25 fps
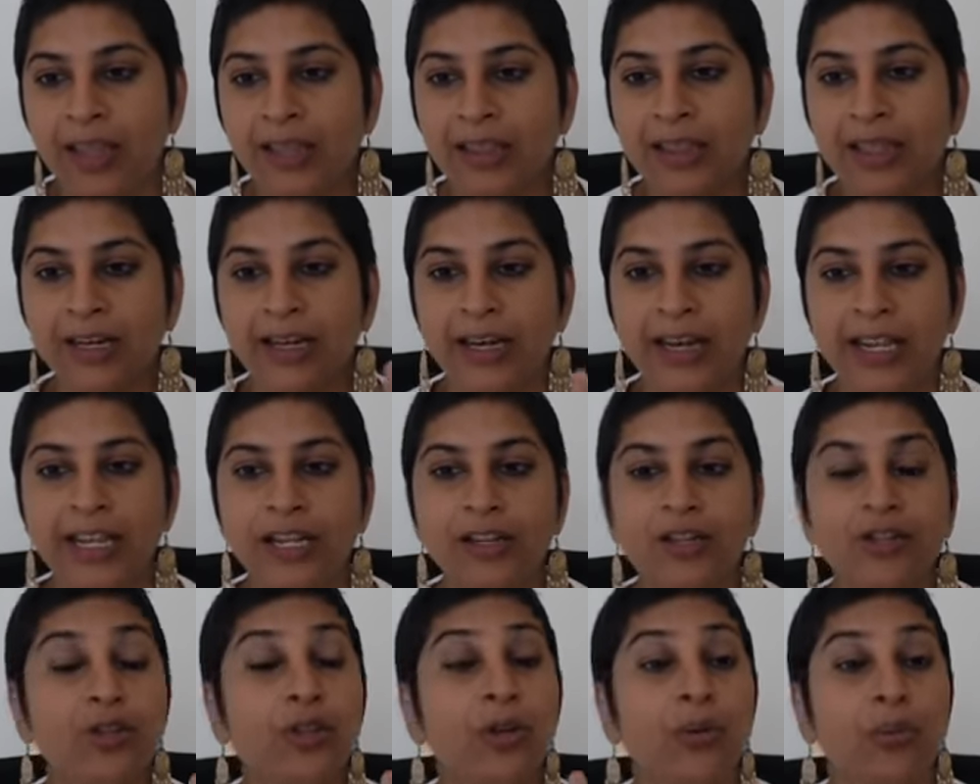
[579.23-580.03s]
the
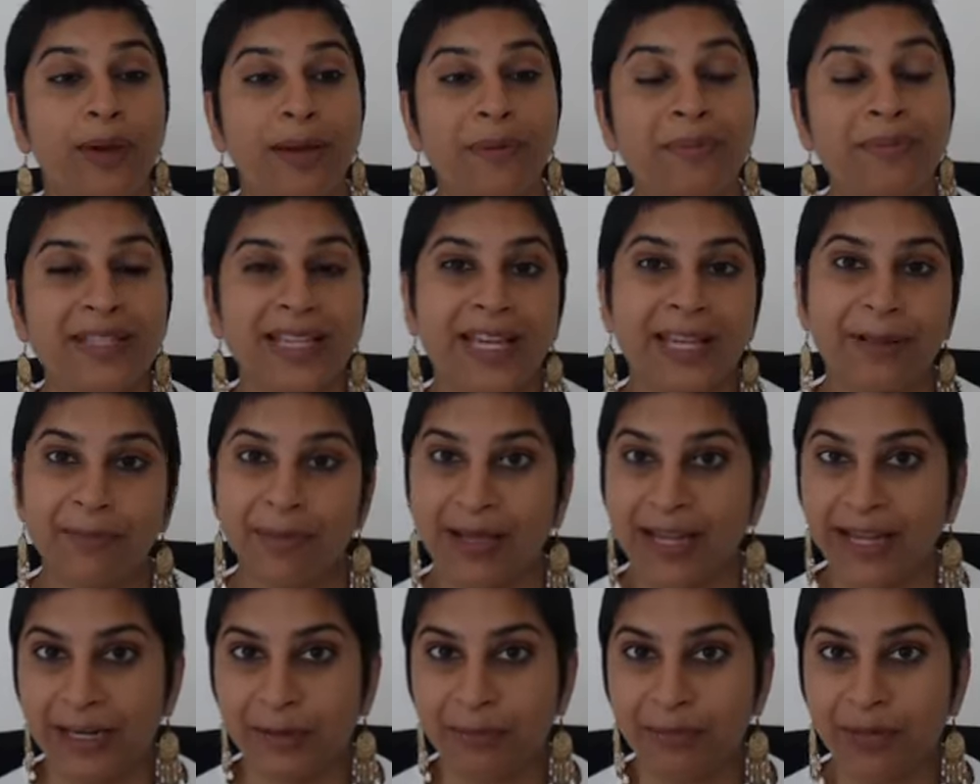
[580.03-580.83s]
link to the website
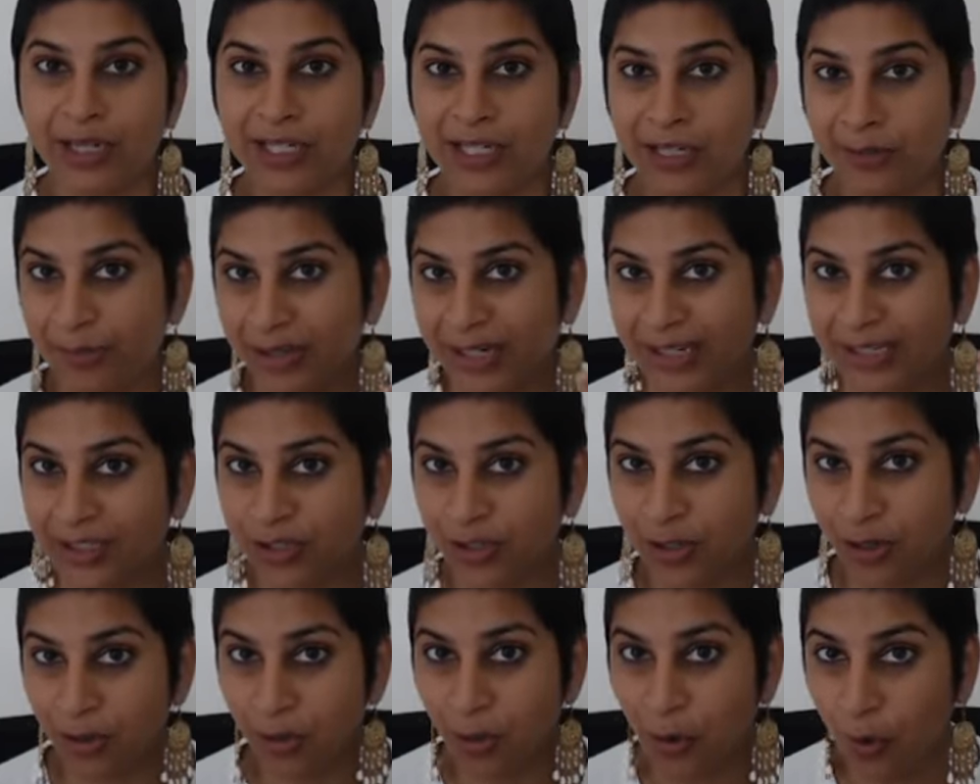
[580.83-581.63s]
planning party because
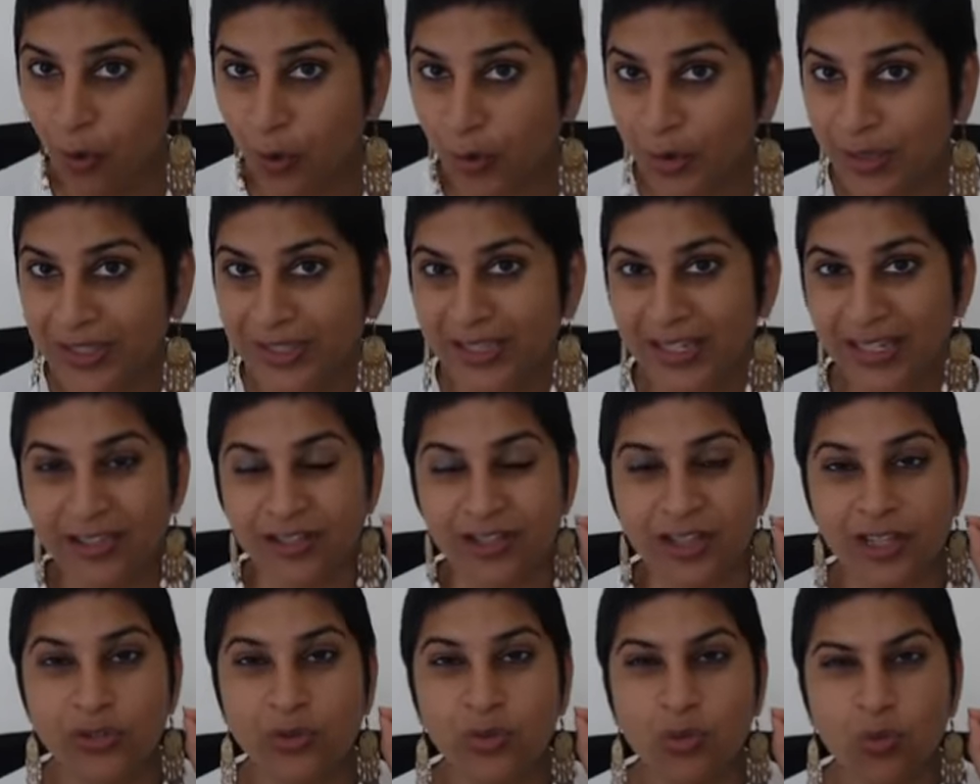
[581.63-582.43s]
your host is
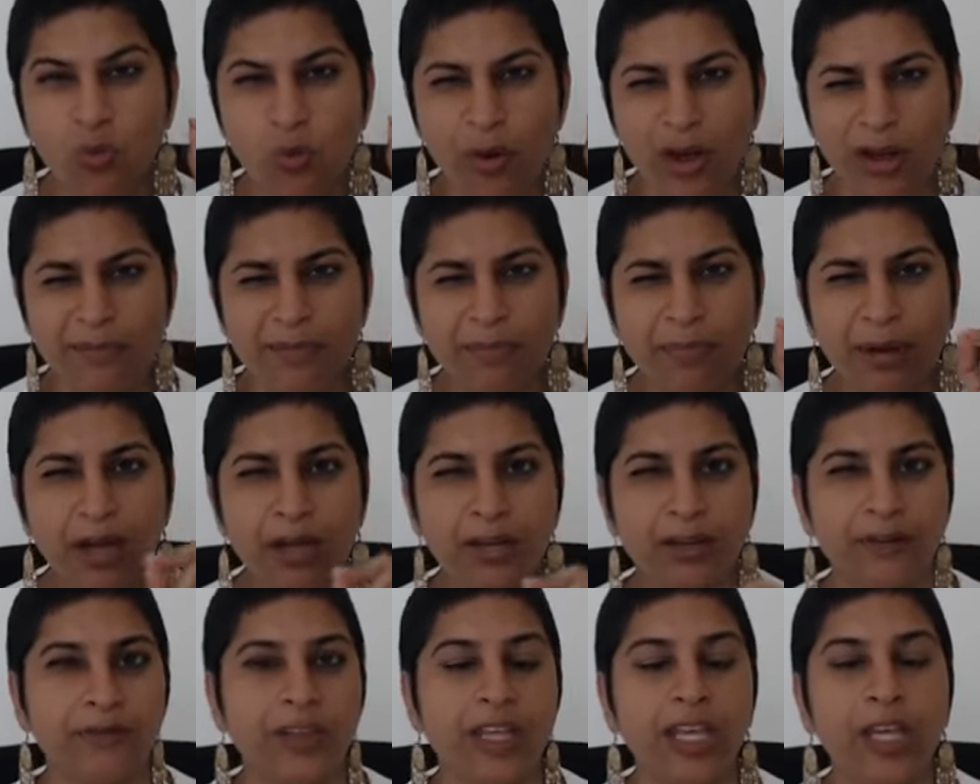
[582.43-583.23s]
just one
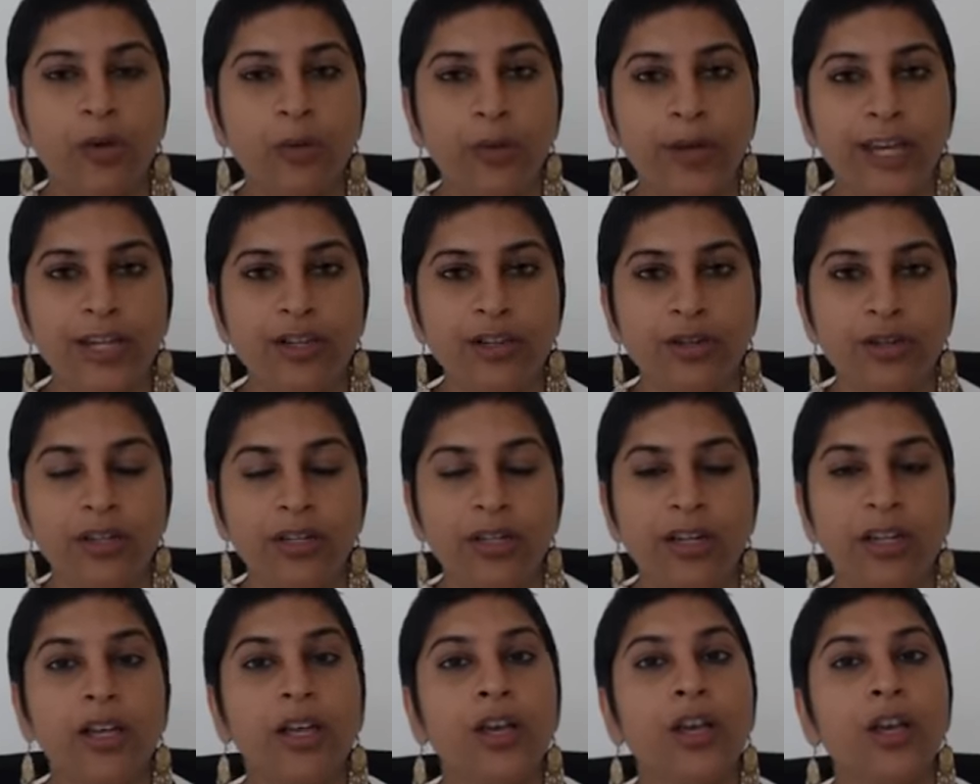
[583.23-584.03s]
part of the equation.